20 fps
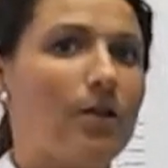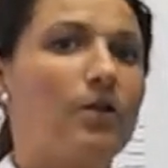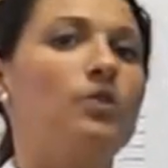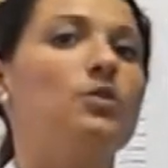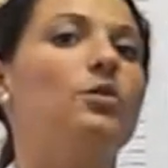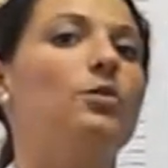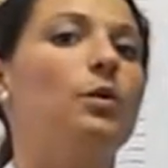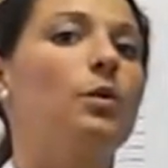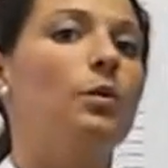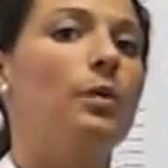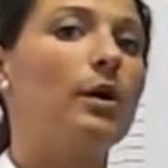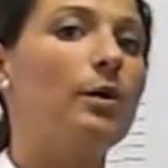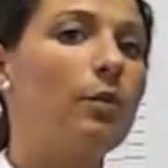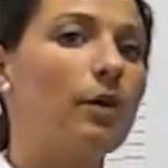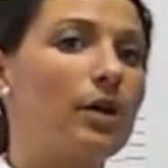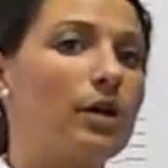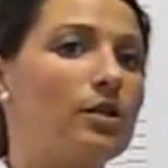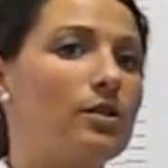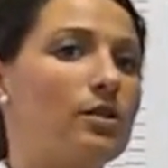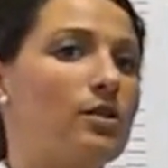So what we
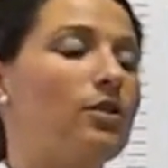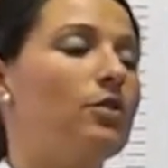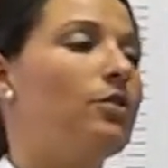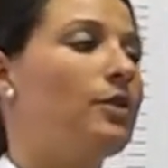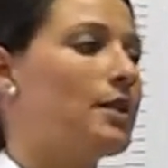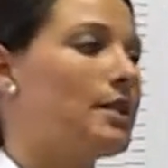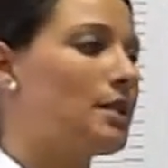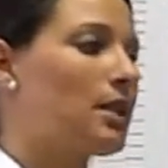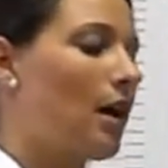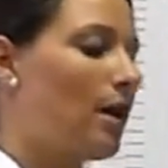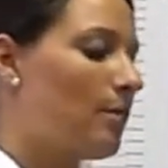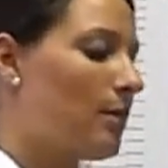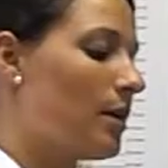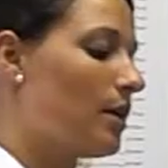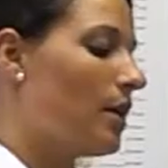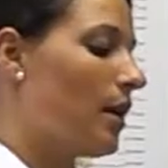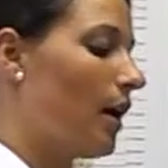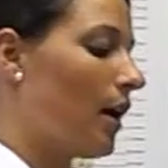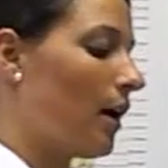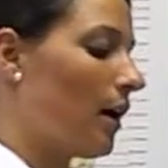want to do is come
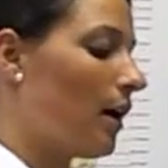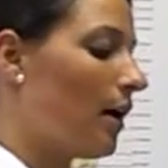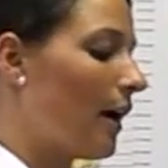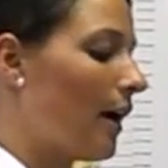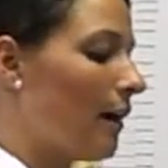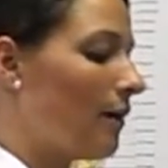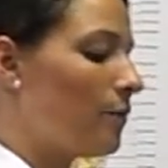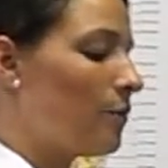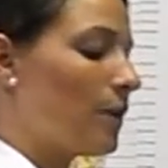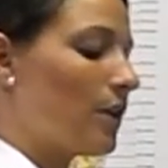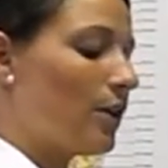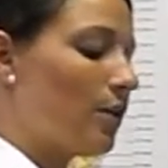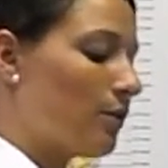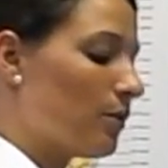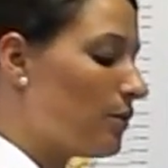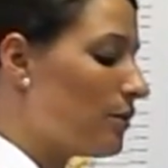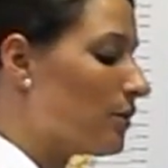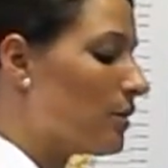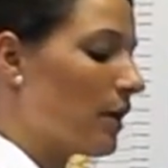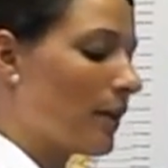in there, and we
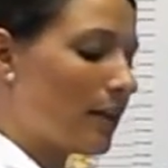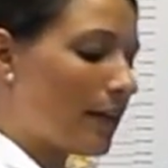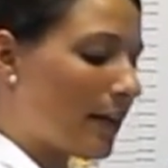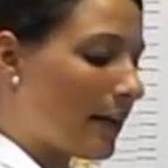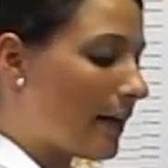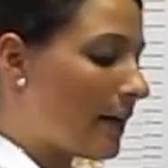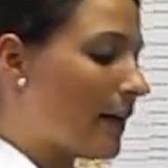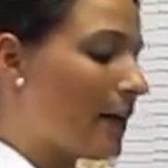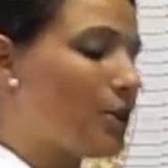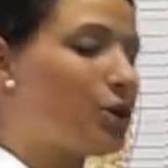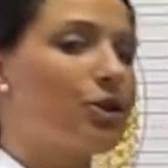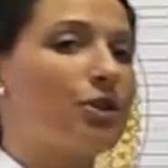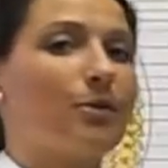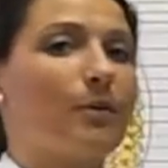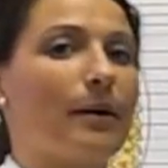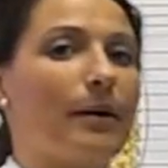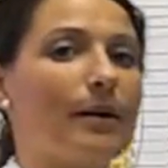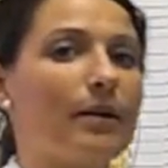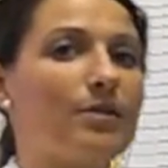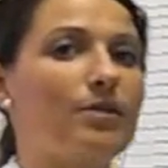use, again, an
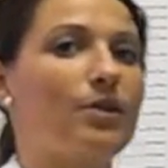instrument.